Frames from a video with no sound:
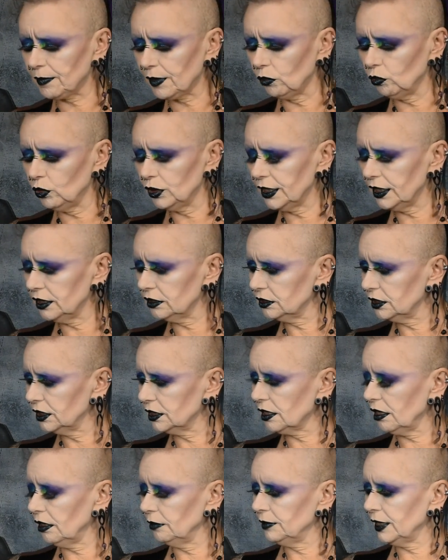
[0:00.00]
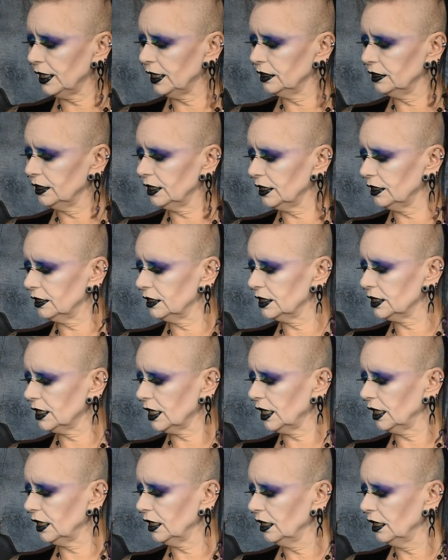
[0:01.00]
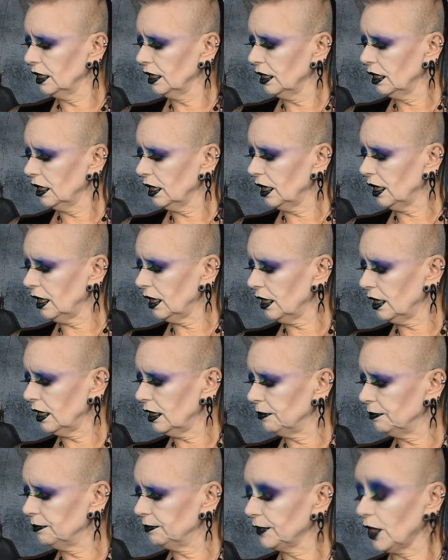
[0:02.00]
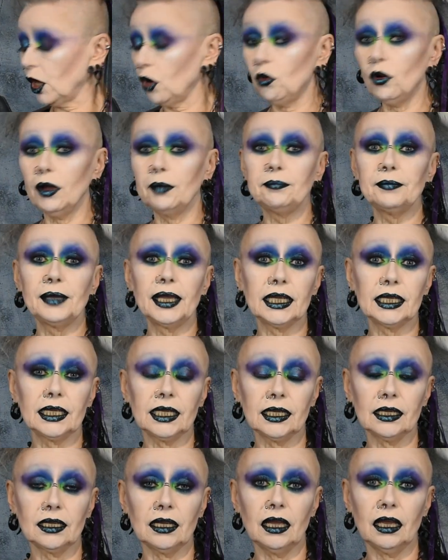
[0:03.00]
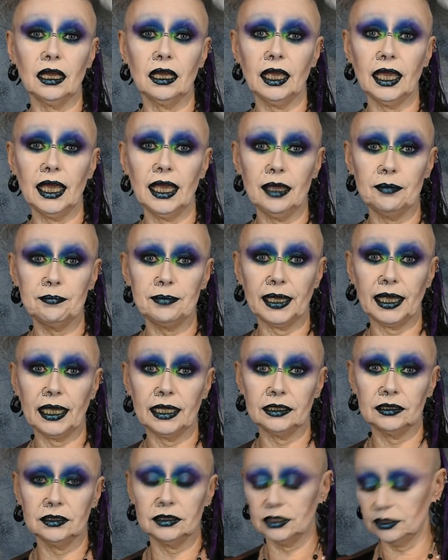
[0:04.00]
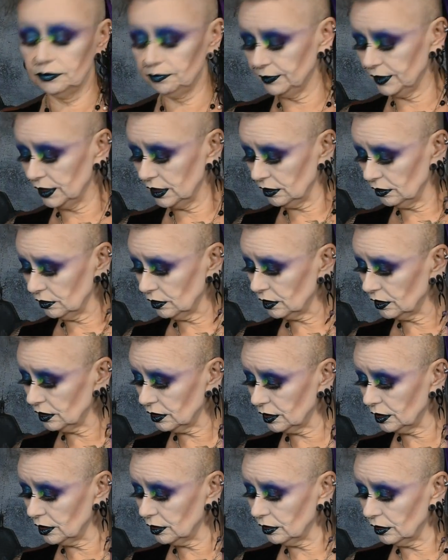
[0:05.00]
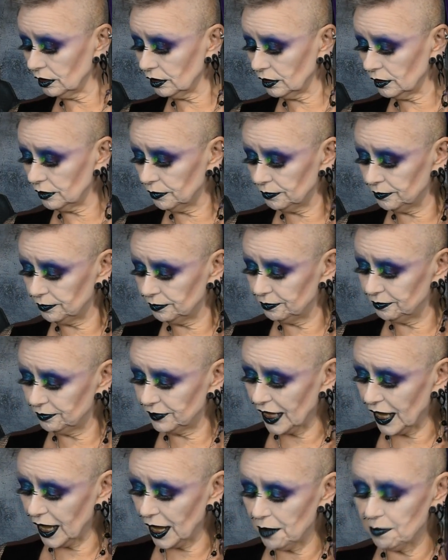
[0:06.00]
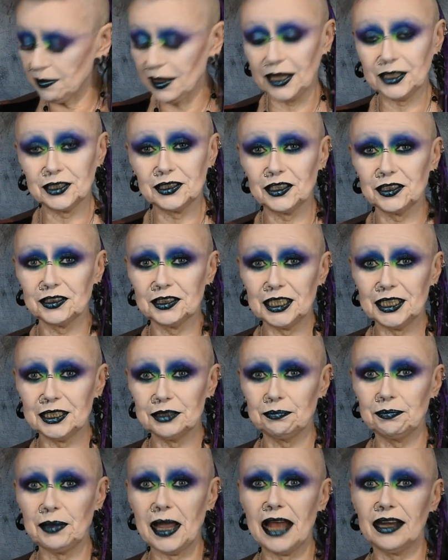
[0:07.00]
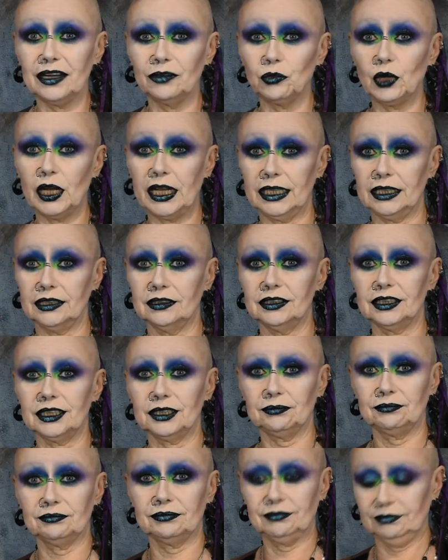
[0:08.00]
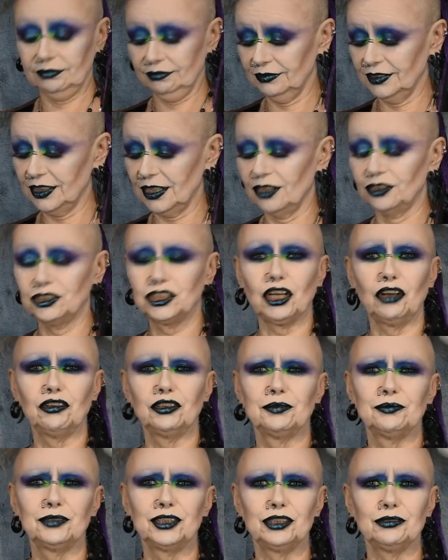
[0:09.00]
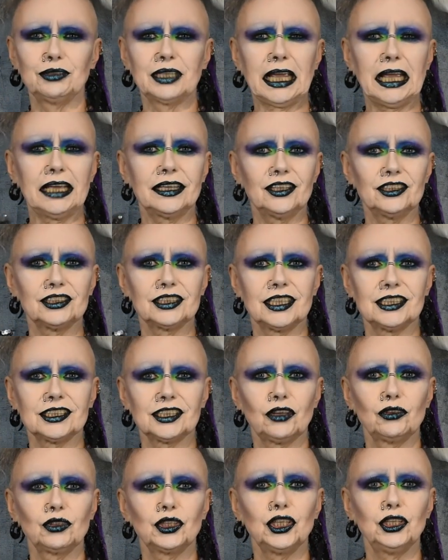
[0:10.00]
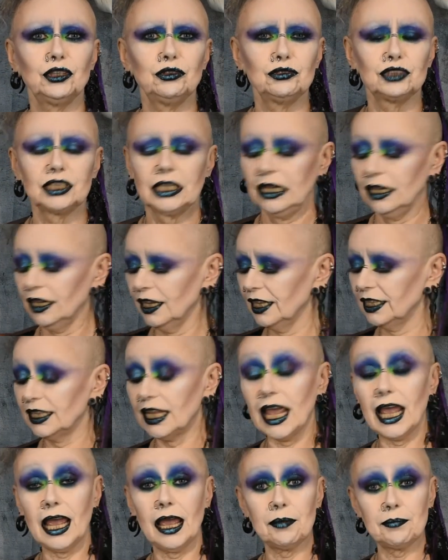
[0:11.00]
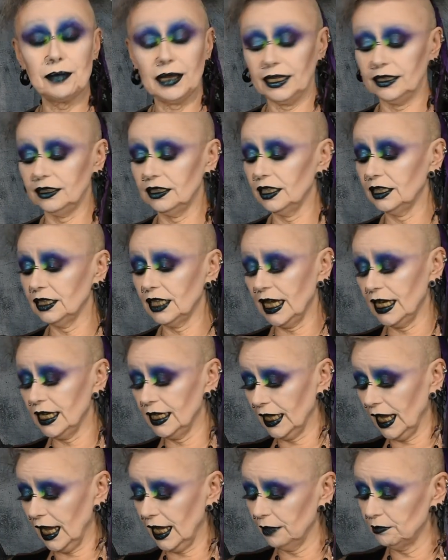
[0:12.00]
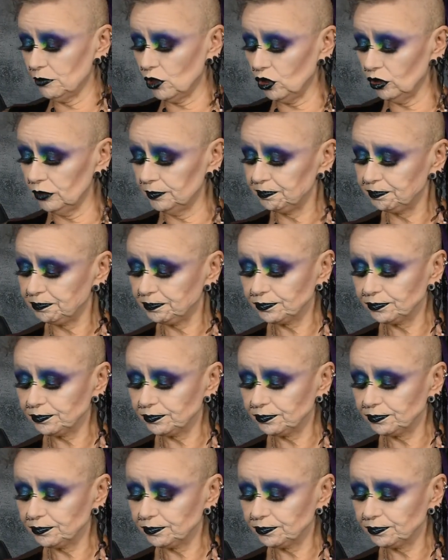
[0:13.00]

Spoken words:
What else did I make the other day? I'm making a hairband, the hairband that these bat wings, I'll show them to you again because they're so cute, the hairband that they came on,